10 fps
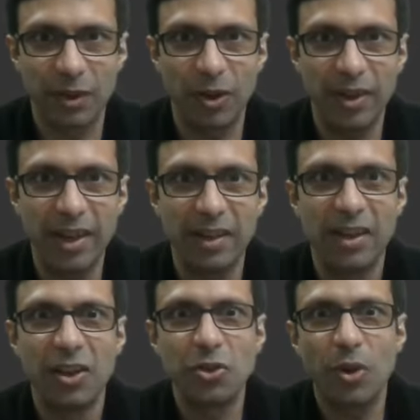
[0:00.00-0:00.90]
All right.
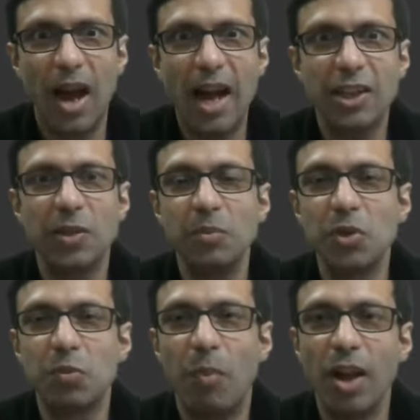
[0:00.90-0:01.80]
So
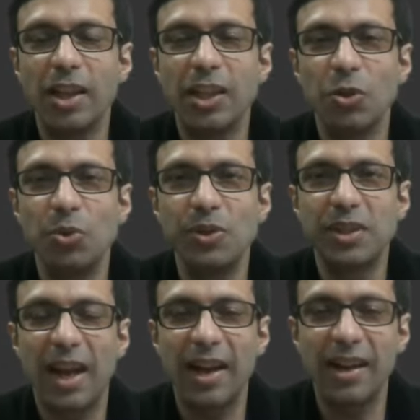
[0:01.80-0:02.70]
atoms,
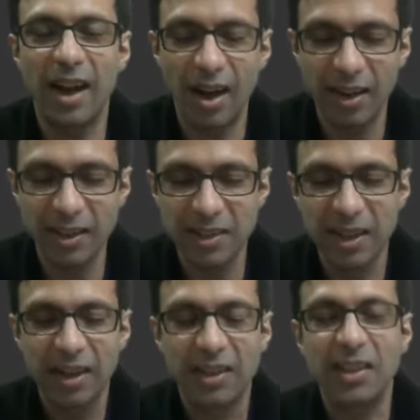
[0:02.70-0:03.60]
molecules, and
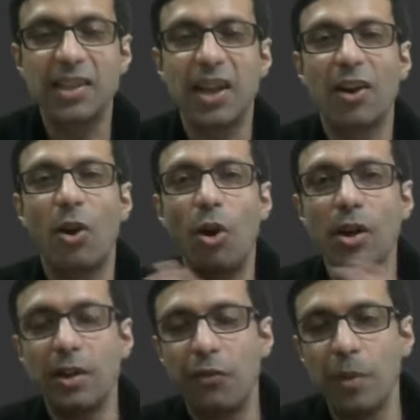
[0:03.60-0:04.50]
ions, these are
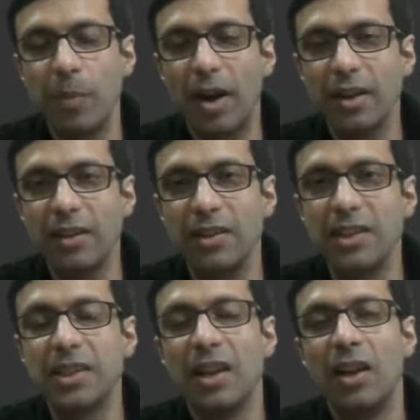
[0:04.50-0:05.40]
all different
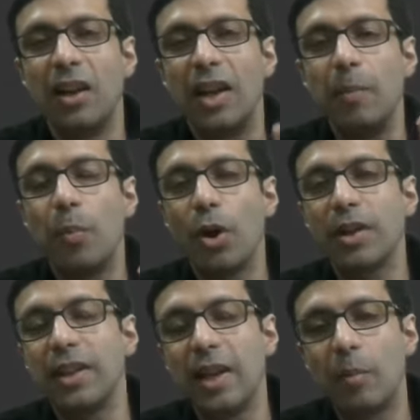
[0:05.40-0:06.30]
particles.
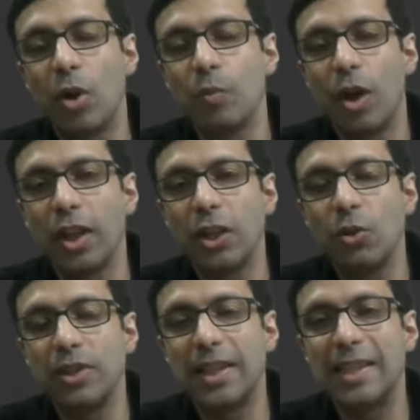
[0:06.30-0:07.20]
Important thing about
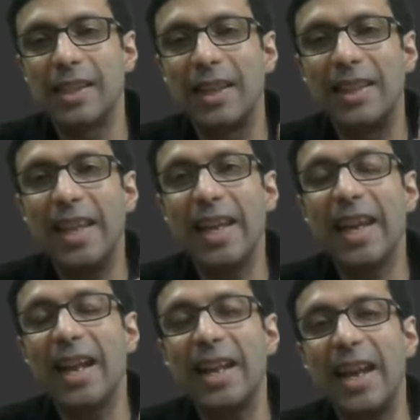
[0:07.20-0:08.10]
molecules is they
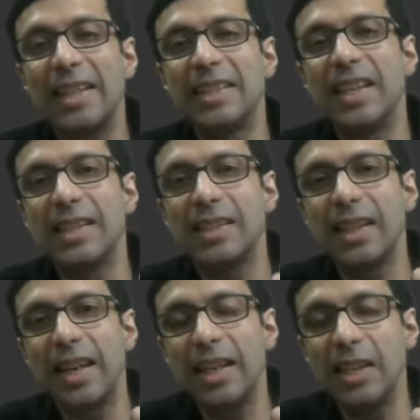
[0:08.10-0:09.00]
can
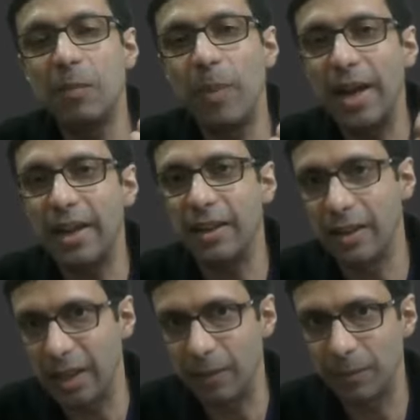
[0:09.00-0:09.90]
exist
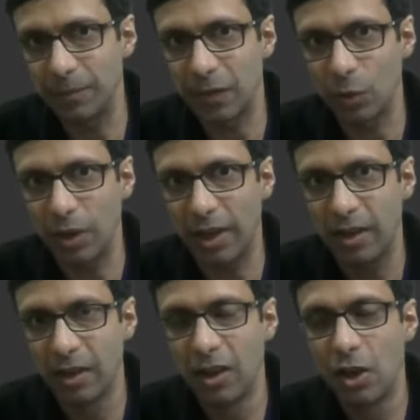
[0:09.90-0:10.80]
independently. Okay.